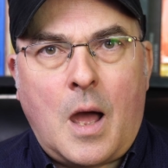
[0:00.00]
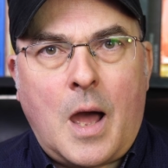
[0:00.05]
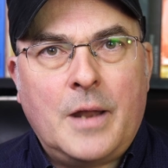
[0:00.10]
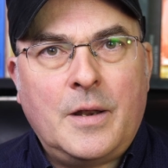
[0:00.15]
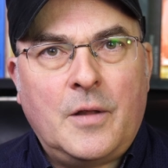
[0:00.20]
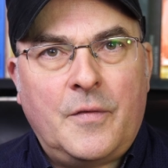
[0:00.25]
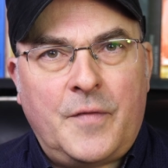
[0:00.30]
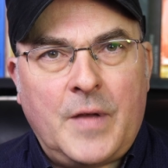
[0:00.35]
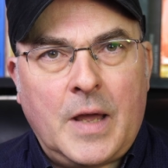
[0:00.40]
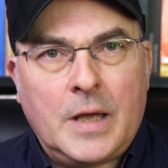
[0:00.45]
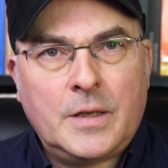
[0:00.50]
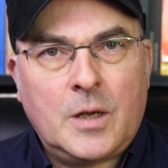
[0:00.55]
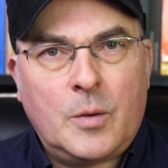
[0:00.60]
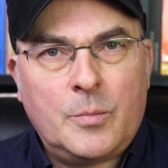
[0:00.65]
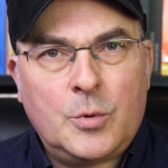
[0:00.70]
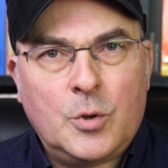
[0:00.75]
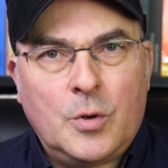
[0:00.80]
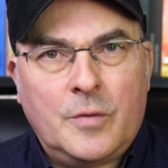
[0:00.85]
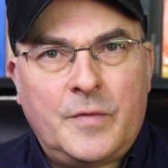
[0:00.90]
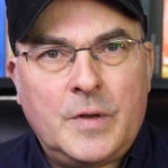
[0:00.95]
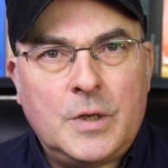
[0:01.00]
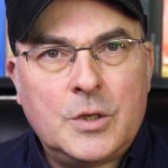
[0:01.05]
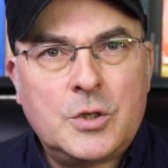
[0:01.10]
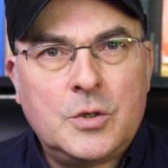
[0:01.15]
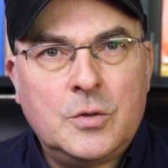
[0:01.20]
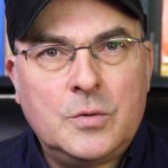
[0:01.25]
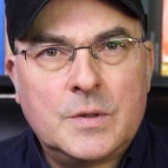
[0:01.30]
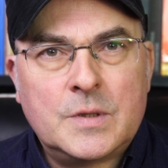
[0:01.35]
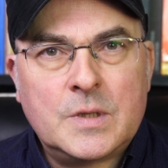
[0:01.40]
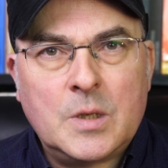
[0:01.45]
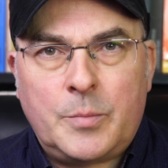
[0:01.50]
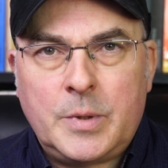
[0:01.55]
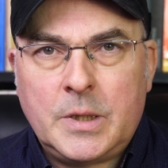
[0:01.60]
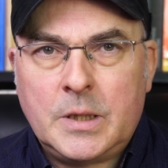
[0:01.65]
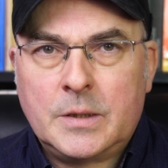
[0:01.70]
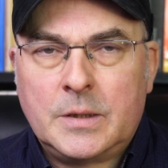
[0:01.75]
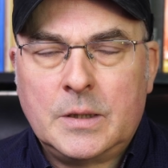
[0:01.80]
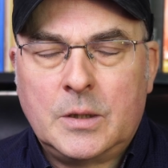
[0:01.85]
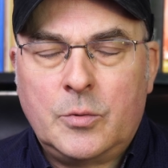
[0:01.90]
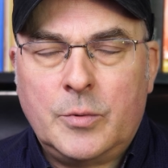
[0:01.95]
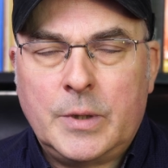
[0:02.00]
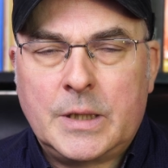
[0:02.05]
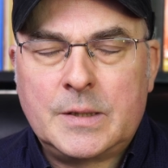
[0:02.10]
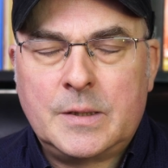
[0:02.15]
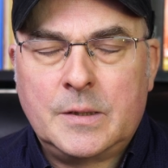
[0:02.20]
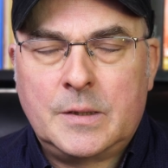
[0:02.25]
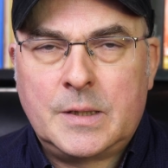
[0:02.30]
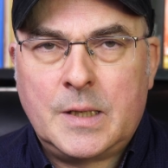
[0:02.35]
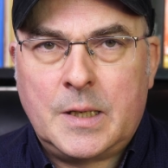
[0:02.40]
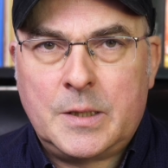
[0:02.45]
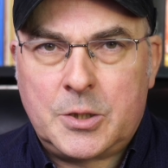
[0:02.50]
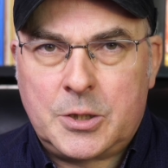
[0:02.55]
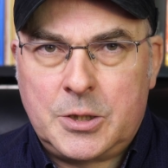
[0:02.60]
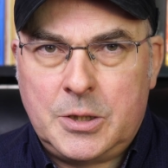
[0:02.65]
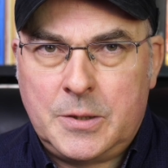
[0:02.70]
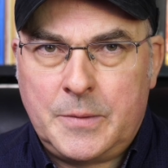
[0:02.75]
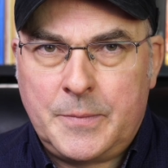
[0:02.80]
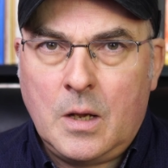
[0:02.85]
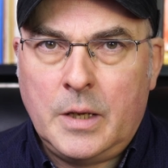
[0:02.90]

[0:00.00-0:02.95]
and a fair number of issues appeared in quick succession.